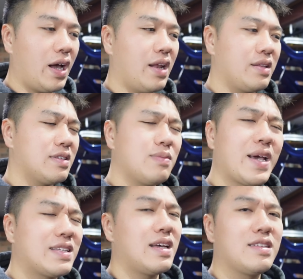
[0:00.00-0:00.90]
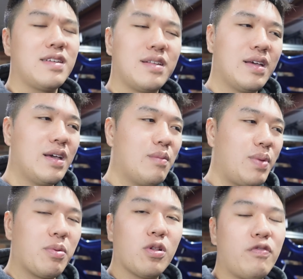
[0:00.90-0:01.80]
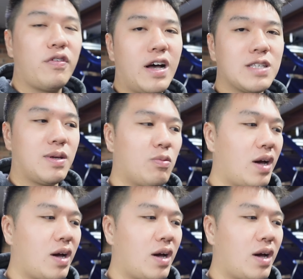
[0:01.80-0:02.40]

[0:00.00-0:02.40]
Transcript: And it doesn't make sense, and people often ask me,